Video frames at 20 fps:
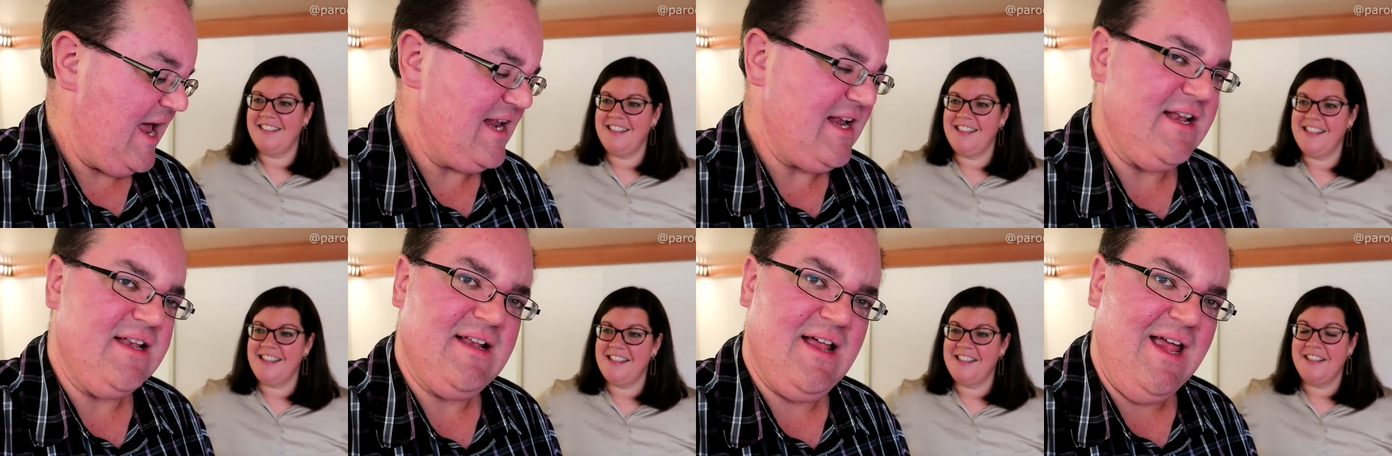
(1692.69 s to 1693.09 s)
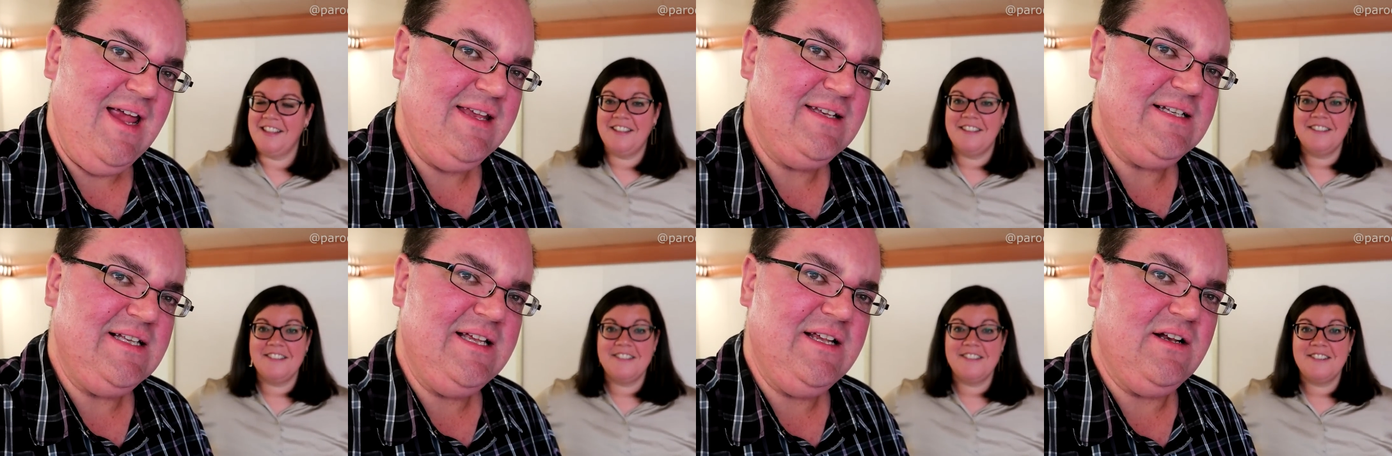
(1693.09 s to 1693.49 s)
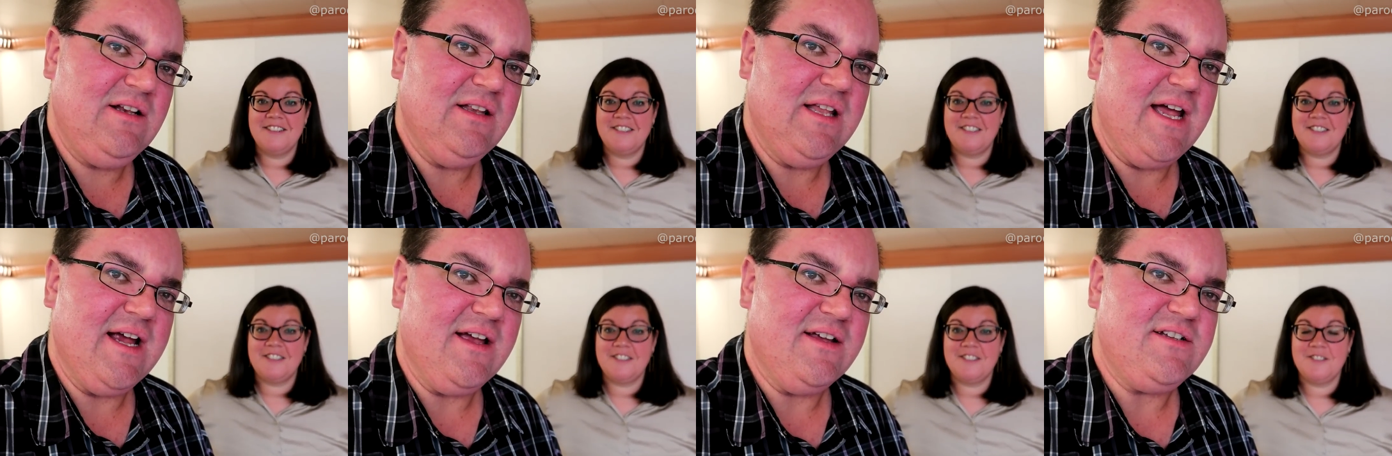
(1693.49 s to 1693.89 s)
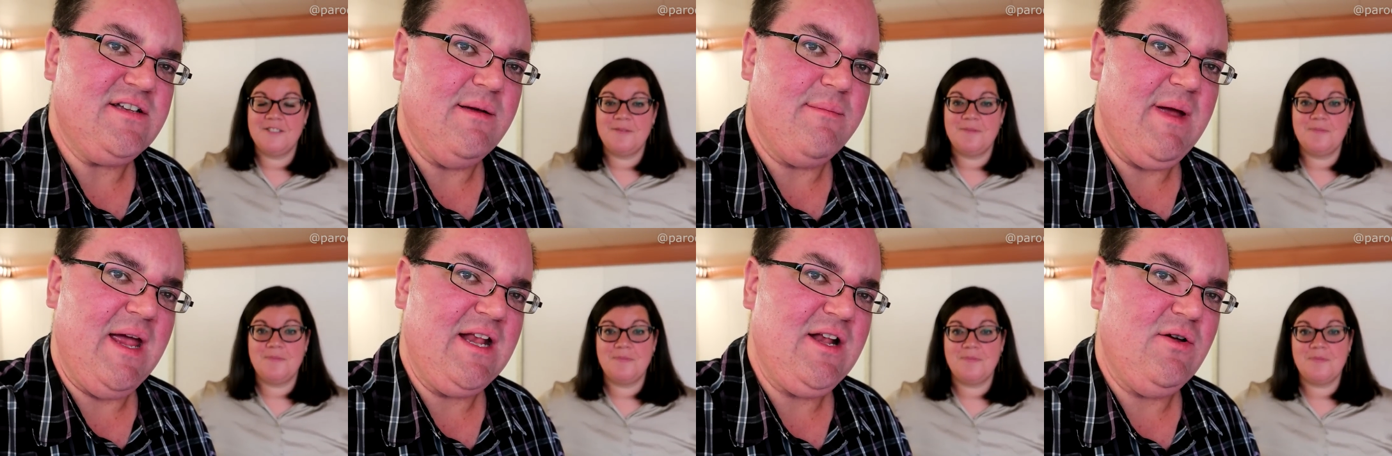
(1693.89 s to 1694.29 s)
Speaker 1: and a nice little like
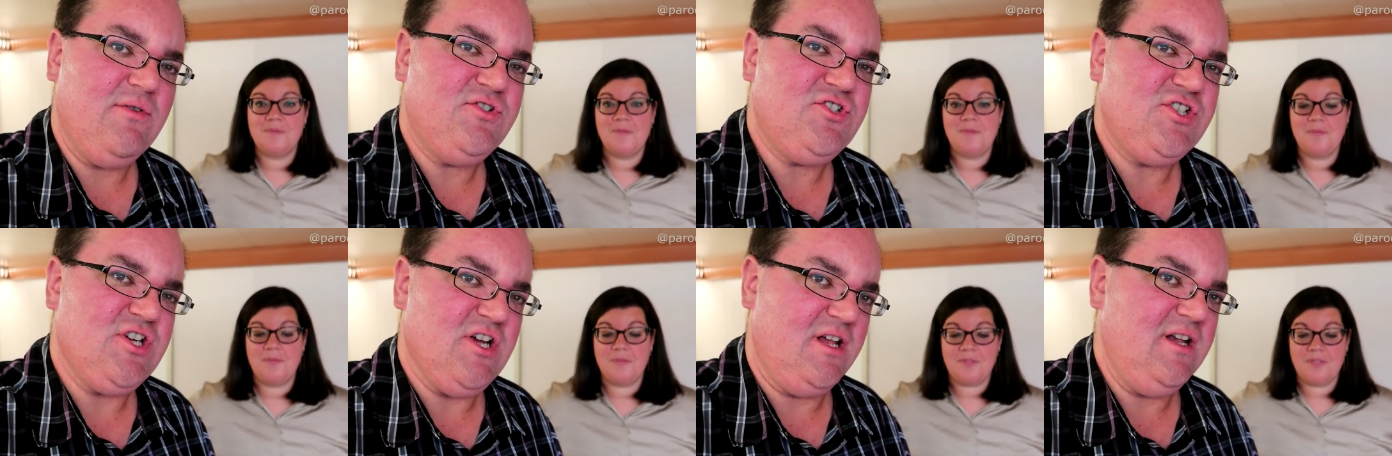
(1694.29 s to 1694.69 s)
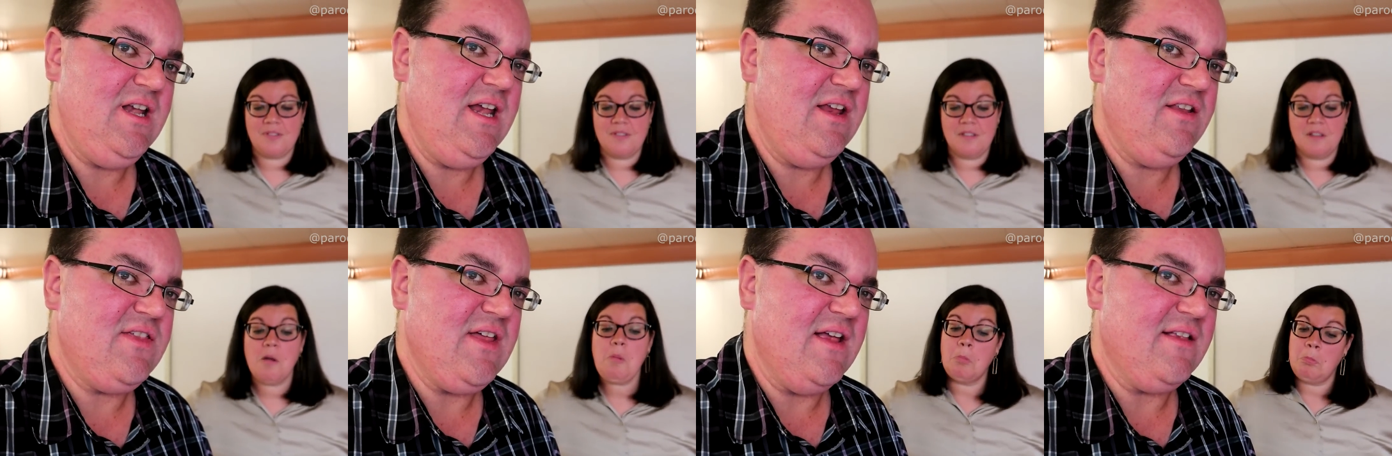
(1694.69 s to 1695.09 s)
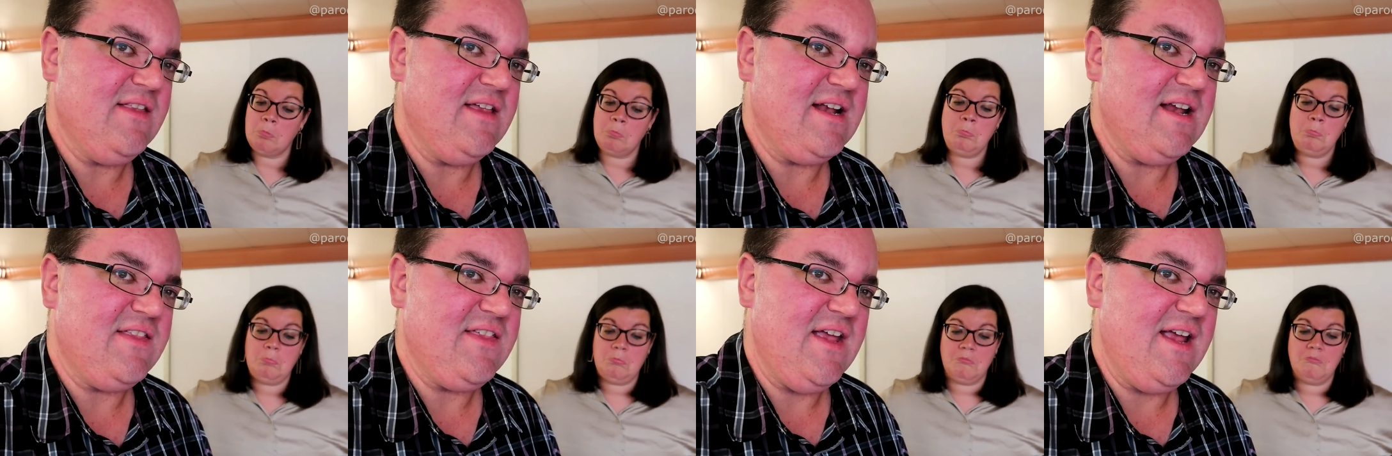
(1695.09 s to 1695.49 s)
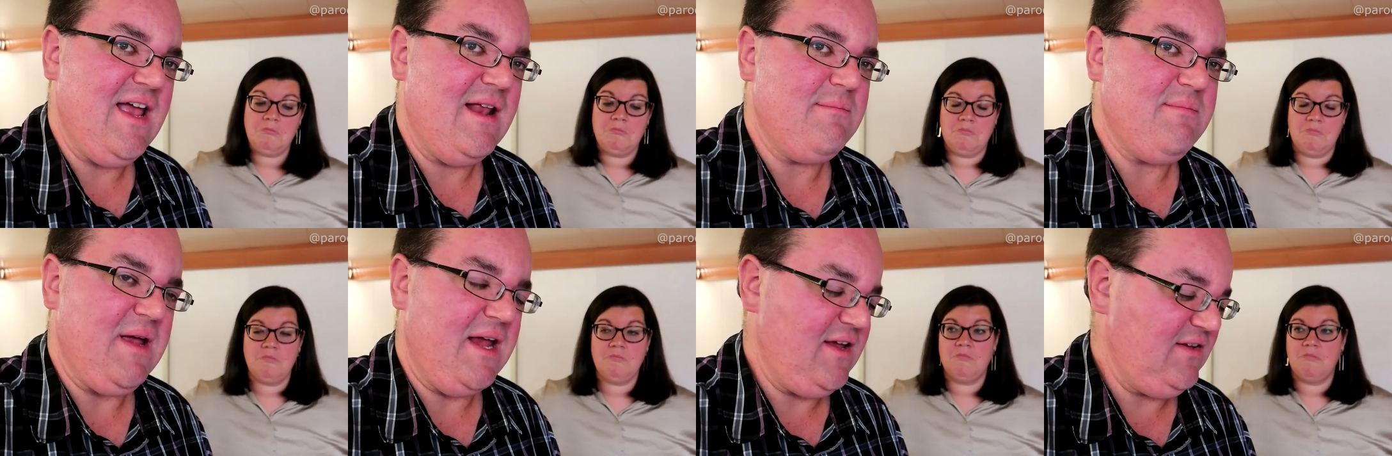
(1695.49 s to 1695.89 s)
a tomato chutney thing that I
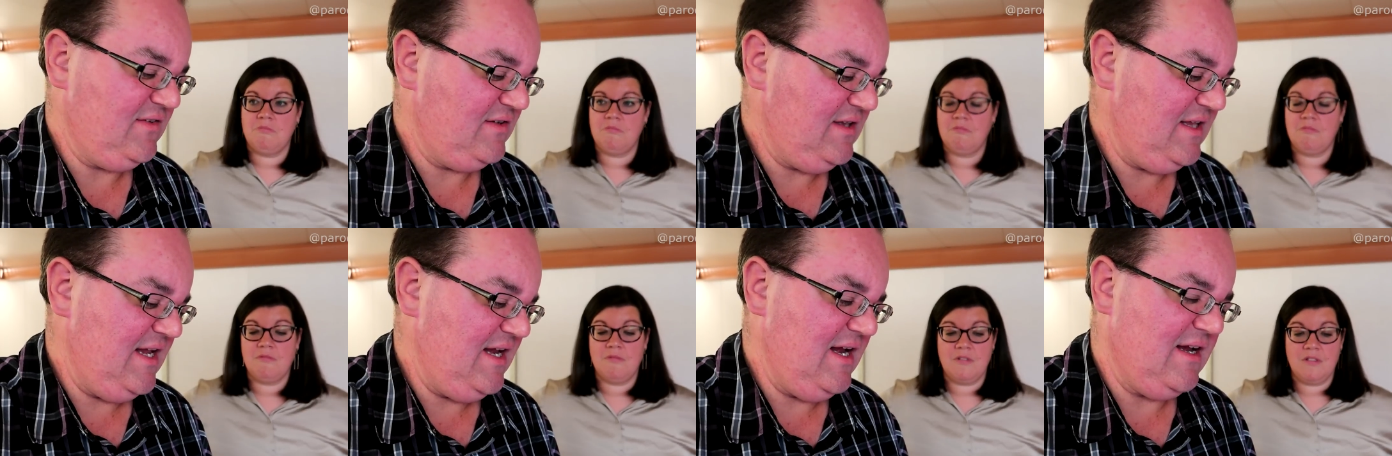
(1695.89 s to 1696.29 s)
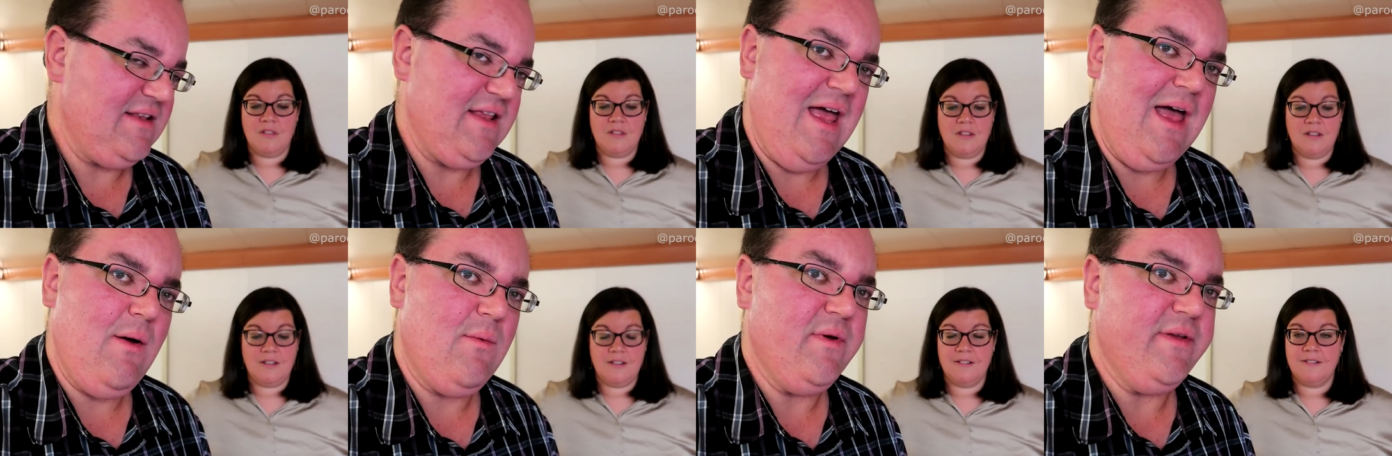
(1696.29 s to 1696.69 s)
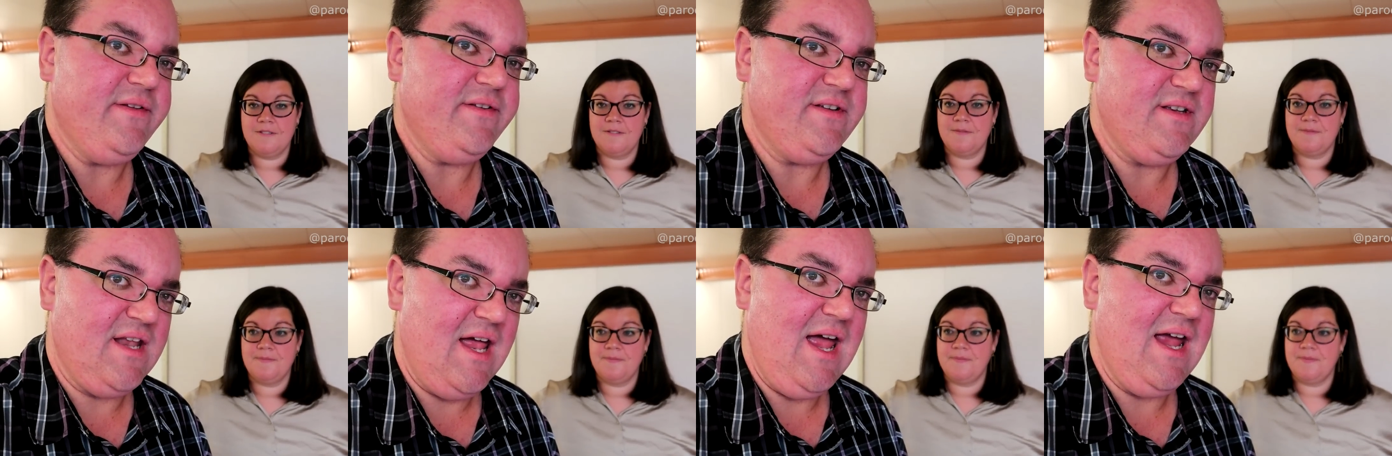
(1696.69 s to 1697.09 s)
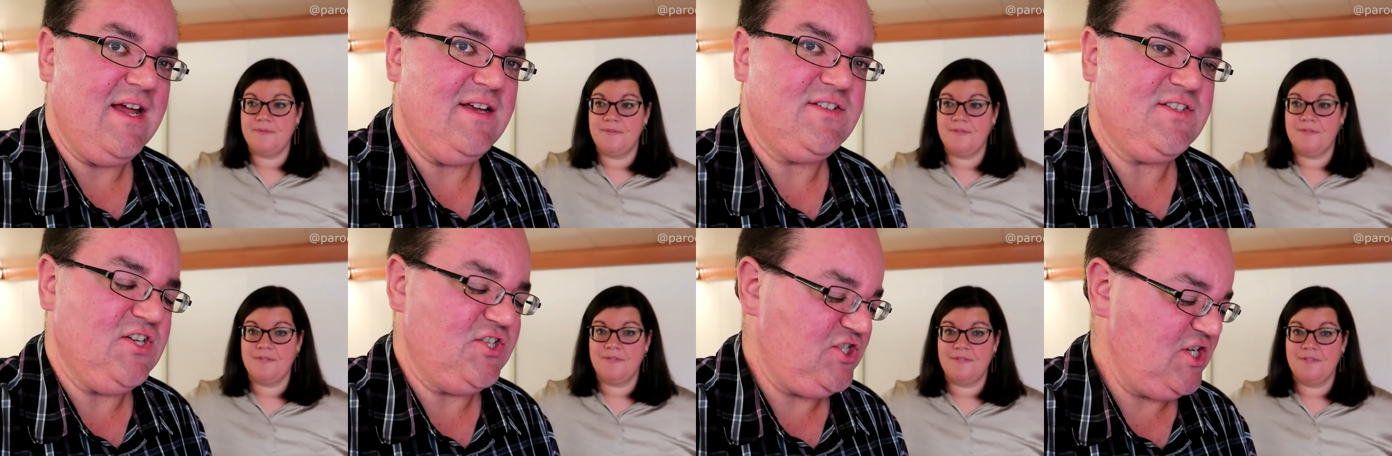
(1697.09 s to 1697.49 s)
think had basil in it. That was nice.